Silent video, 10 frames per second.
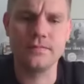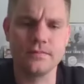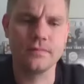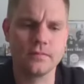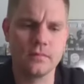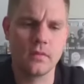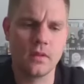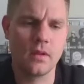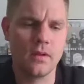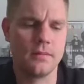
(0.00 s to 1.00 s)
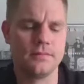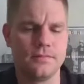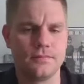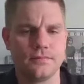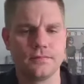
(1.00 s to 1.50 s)
But my dad
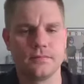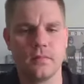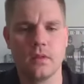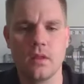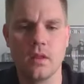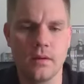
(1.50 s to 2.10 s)
like said